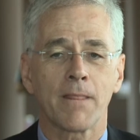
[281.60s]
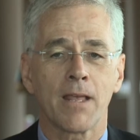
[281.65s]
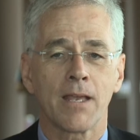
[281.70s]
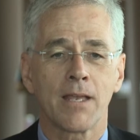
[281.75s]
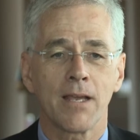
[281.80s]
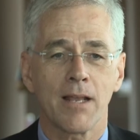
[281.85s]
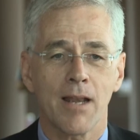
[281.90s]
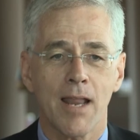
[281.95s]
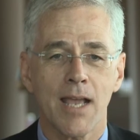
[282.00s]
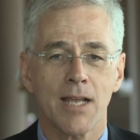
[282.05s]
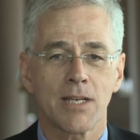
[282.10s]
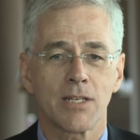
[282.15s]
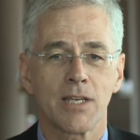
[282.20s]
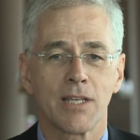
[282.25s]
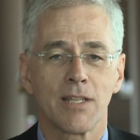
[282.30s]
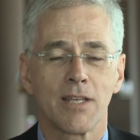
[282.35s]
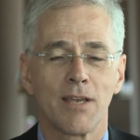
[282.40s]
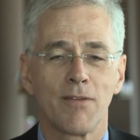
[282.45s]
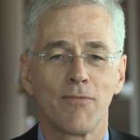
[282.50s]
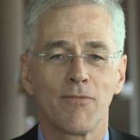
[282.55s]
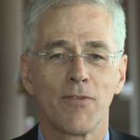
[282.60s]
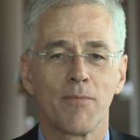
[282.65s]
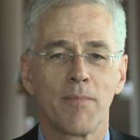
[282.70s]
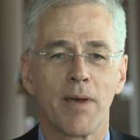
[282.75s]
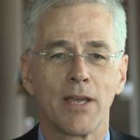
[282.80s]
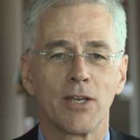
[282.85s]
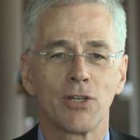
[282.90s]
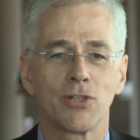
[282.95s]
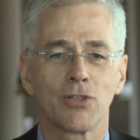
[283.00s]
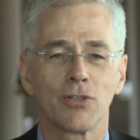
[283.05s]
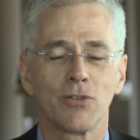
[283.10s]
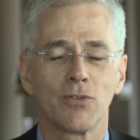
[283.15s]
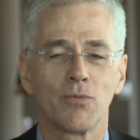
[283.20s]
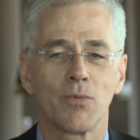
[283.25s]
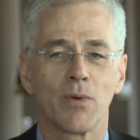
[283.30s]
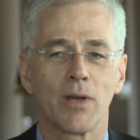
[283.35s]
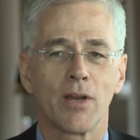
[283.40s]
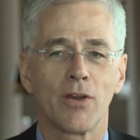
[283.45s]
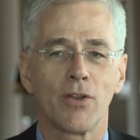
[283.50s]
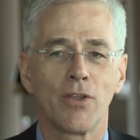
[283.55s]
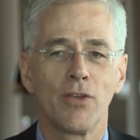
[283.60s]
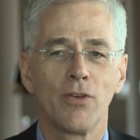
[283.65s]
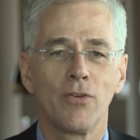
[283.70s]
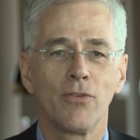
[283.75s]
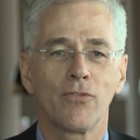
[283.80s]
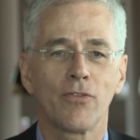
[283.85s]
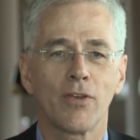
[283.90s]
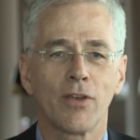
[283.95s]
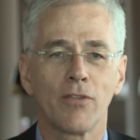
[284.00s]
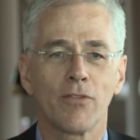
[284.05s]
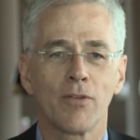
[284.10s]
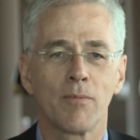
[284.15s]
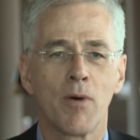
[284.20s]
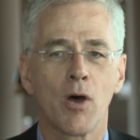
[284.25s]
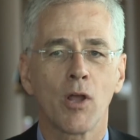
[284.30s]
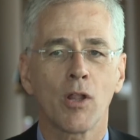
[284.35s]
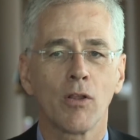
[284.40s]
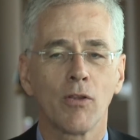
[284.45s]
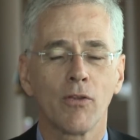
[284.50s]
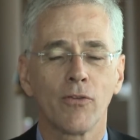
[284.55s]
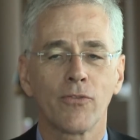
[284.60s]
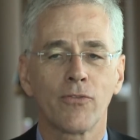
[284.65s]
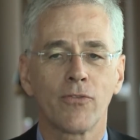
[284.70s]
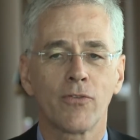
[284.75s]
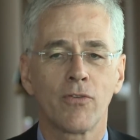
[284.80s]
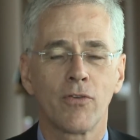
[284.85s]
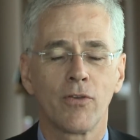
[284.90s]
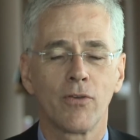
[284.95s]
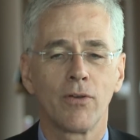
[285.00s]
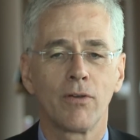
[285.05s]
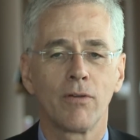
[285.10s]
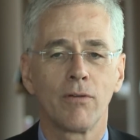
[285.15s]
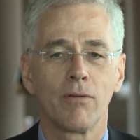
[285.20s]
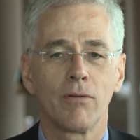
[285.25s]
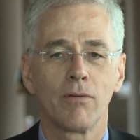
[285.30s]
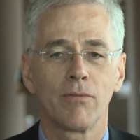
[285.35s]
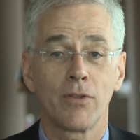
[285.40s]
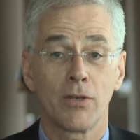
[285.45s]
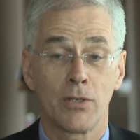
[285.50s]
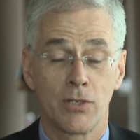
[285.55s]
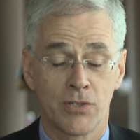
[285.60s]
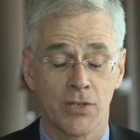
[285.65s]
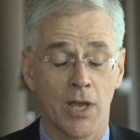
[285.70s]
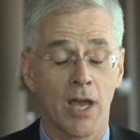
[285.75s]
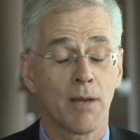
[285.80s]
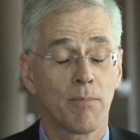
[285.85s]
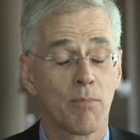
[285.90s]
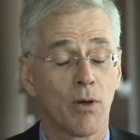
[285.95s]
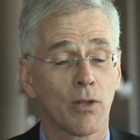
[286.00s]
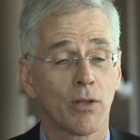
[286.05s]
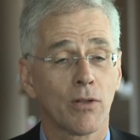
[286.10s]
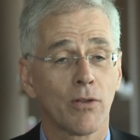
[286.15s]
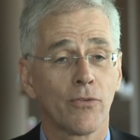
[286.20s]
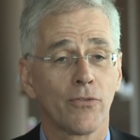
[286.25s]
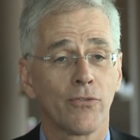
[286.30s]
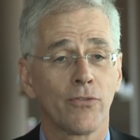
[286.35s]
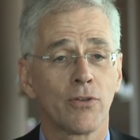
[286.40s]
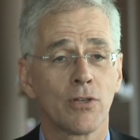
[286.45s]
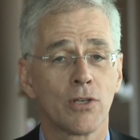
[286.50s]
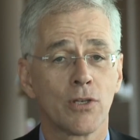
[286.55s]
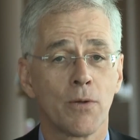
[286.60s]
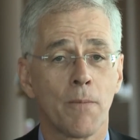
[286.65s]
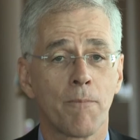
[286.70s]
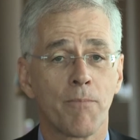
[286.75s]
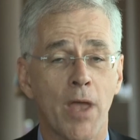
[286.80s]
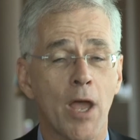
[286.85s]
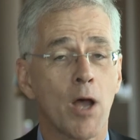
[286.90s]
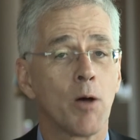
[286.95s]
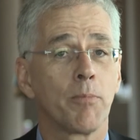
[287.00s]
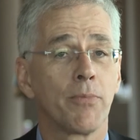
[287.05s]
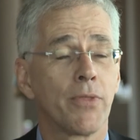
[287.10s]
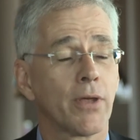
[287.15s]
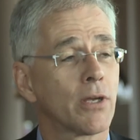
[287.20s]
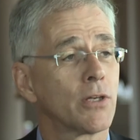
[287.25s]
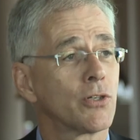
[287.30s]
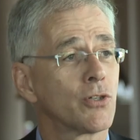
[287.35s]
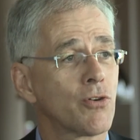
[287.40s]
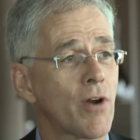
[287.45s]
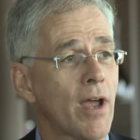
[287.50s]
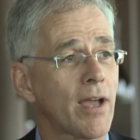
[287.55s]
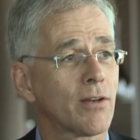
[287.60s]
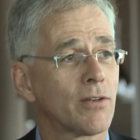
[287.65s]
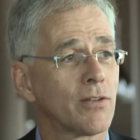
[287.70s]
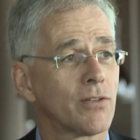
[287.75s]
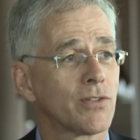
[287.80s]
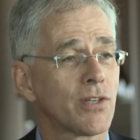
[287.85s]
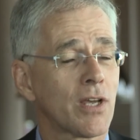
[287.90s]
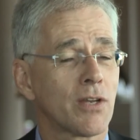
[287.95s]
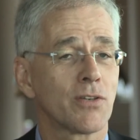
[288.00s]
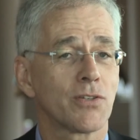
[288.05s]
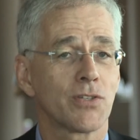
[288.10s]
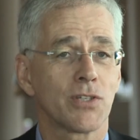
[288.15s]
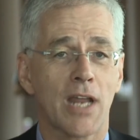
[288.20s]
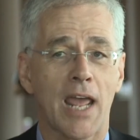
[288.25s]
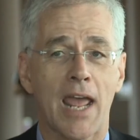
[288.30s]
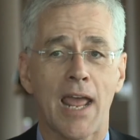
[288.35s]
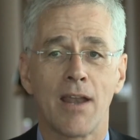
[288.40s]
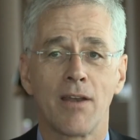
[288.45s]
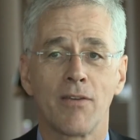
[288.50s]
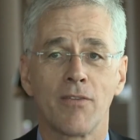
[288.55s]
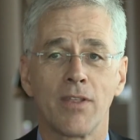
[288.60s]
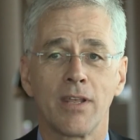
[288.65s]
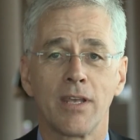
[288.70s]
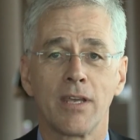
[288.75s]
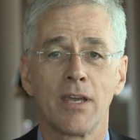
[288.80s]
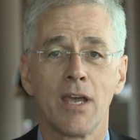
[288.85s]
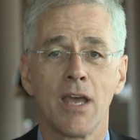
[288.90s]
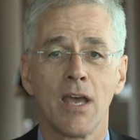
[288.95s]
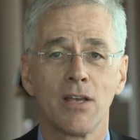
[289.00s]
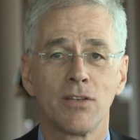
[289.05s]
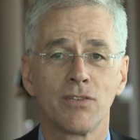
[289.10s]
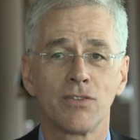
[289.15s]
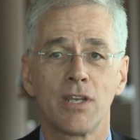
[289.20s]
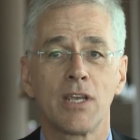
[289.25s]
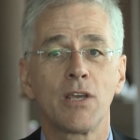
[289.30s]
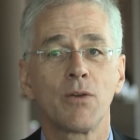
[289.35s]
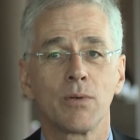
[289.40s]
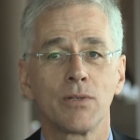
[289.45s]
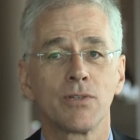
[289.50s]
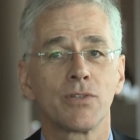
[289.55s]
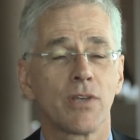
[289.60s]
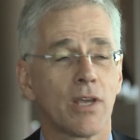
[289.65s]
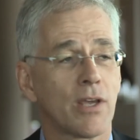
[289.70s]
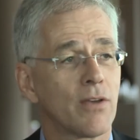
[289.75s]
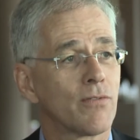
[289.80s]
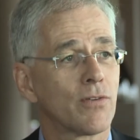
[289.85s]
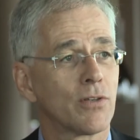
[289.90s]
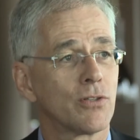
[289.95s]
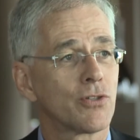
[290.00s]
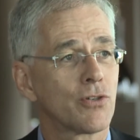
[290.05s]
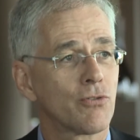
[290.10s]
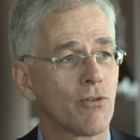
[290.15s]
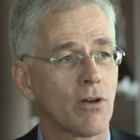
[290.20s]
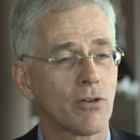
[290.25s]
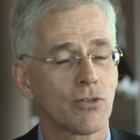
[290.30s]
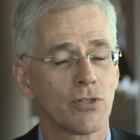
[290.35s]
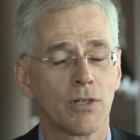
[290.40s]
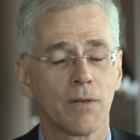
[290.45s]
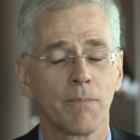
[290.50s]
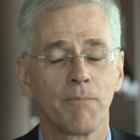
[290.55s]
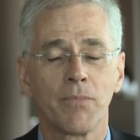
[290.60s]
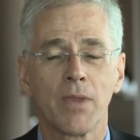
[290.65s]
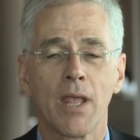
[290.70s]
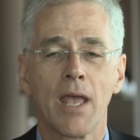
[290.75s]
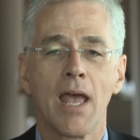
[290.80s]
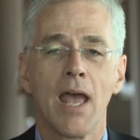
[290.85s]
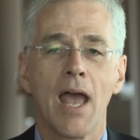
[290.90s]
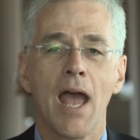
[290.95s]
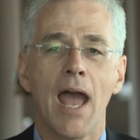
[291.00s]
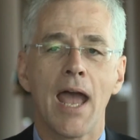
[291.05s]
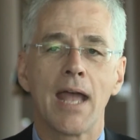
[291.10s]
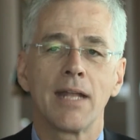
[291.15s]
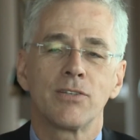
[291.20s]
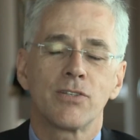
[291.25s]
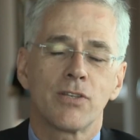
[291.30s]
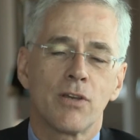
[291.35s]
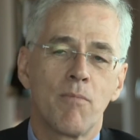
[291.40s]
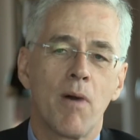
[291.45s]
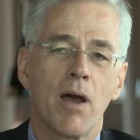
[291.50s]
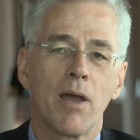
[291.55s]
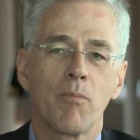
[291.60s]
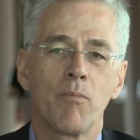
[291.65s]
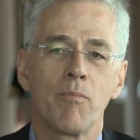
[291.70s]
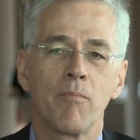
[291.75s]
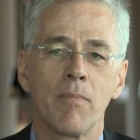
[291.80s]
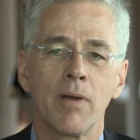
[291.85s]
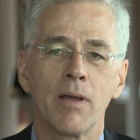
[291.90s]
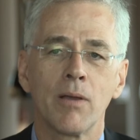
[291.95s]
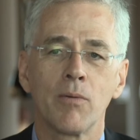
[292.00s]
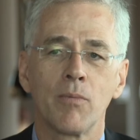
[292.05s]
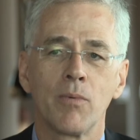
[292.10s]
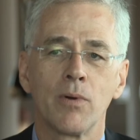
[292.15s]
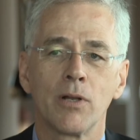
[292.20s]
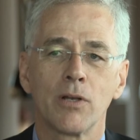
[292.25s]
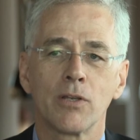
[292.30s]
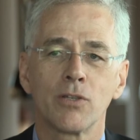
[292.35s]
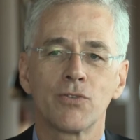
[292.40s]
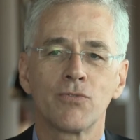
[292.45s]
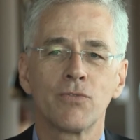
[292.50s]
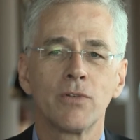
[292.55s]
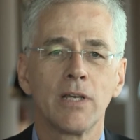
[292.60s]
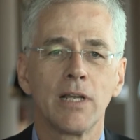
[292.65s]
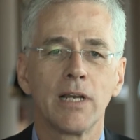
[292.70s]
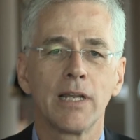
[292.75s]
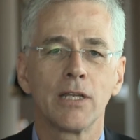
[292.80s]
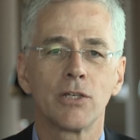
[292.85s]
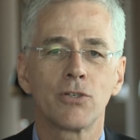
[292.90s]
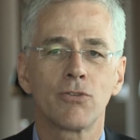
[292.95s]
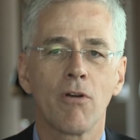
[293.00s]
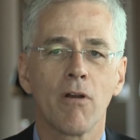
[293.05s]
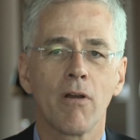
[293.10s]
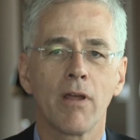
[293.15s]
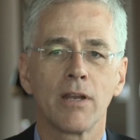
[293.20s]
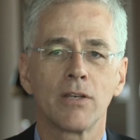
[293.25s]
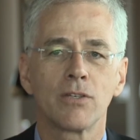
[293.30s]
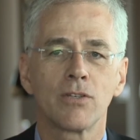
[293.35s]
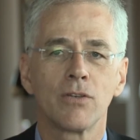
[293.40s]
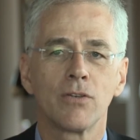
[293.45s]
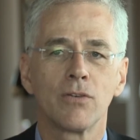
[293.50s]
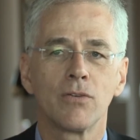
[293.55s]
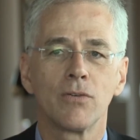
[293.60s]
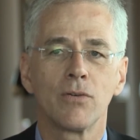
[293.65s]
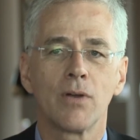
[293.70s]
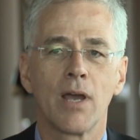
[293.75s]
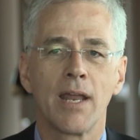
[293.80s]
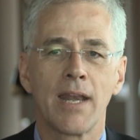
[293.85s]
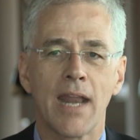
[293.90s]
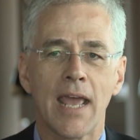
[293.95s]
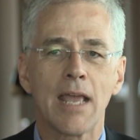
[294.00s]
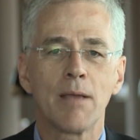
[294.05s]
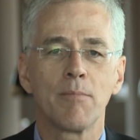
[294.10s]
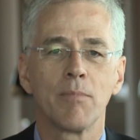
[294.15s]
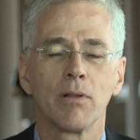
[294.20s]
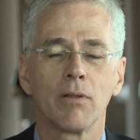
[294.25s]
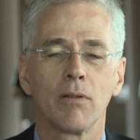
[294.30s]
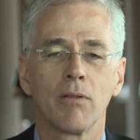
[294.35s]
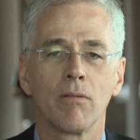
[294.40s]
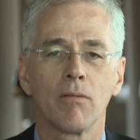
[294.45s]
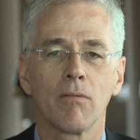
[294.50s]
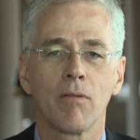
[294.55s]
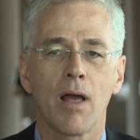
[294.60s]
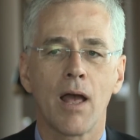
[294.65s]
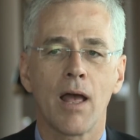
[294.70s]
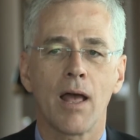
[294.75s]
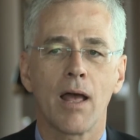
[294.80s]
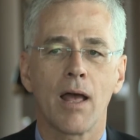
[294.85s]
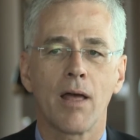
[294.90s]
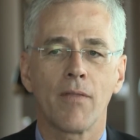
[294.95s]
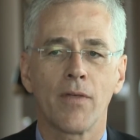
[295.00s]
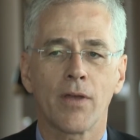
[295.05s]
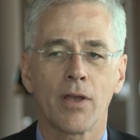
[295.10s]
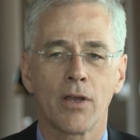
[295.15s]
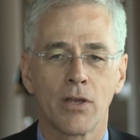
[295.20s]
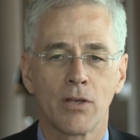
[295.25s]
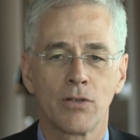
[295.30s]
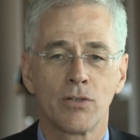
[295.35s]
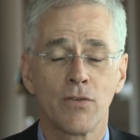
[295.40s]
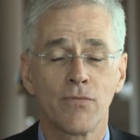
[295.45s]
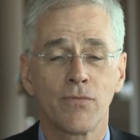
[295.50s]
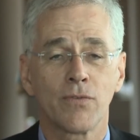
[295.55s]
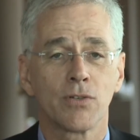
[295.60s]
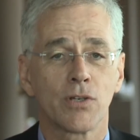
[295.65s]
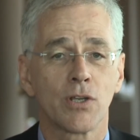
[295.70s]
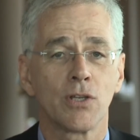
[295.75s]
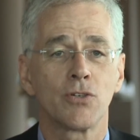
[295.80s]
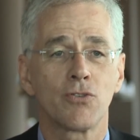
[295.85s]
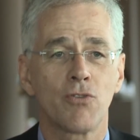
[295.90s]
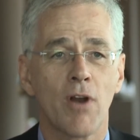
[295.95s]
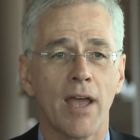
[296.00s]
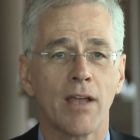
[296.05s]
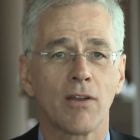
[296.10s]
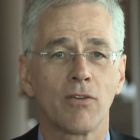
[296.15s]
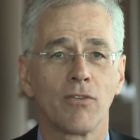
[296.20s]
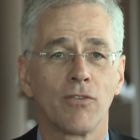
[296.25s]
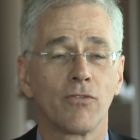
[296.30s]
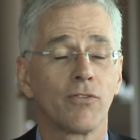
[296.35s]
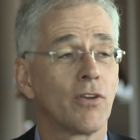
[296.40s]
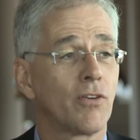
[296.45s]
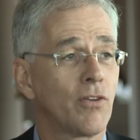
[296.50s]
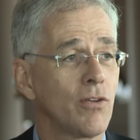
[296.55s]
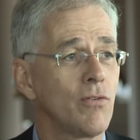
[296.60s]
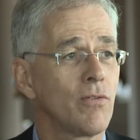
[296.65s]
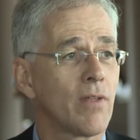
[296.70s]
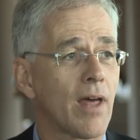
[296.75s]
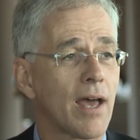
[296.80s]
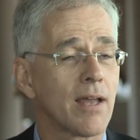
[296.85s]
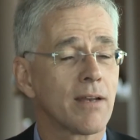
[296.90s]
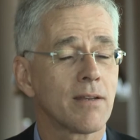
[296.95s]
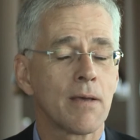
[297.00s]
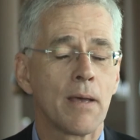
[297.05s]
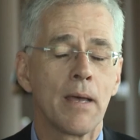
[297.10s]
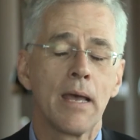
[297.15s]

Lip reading: collecting the information, we're using the design models to help the contractors understand the sequencing of construction. And so my world is really trying to enable the different contractors to do that,